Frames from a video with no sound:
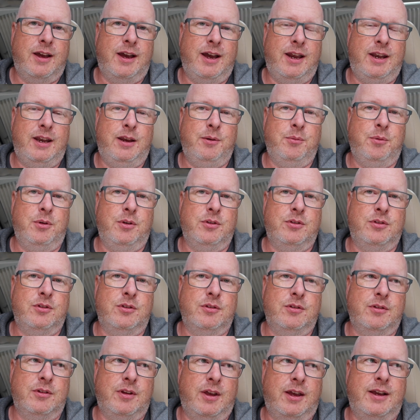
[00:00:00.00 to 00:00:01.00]
and it
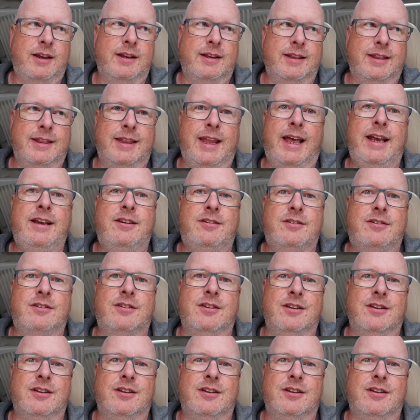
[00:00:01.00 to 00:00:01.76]
was like less